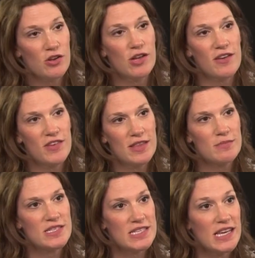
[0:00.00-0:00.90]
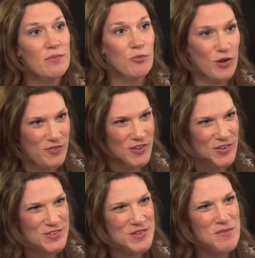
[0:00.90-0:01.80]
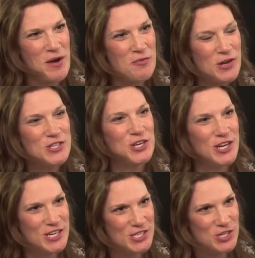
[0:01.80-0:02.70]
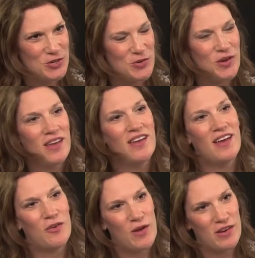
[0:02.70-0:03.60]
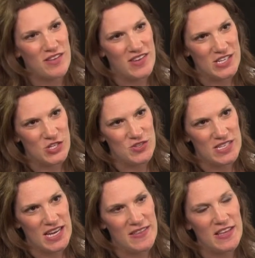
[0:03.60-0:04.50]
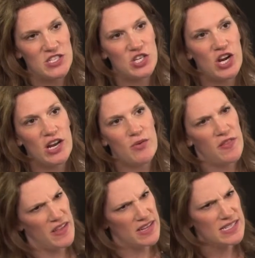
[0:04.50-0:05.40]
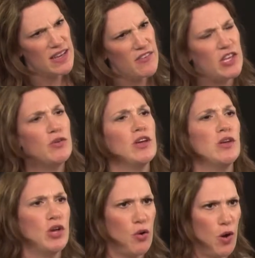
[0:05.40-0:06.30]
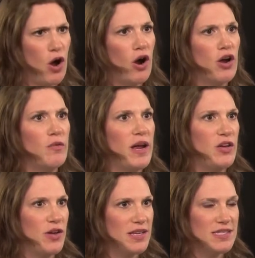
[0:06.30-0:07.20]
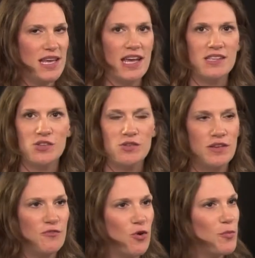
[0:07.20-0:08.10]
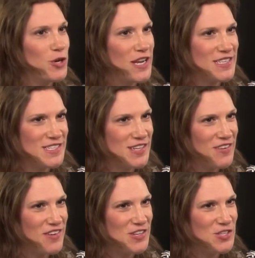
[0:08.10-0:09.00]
you're giving them sneak previews about what you're going to do around Giving Tuesday. And then starting around Thanksgiving, you can go hard, right? You can say it's only four more days till Giving